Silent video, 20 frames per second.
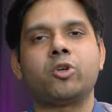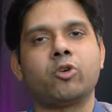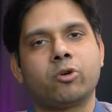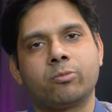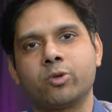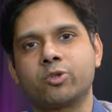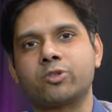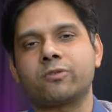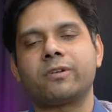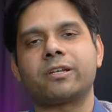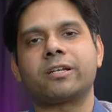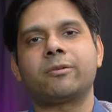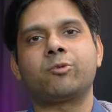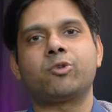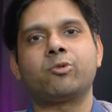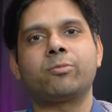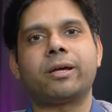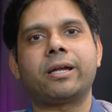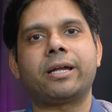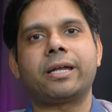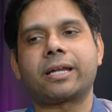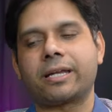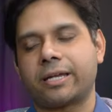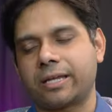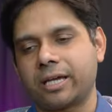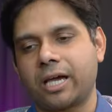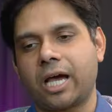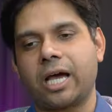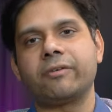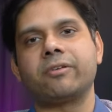You're most welcome to
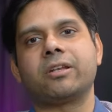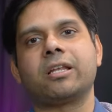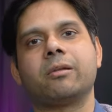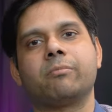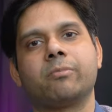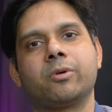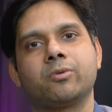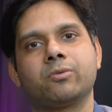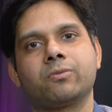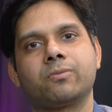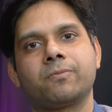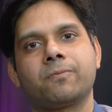Biotecnika. I will help you.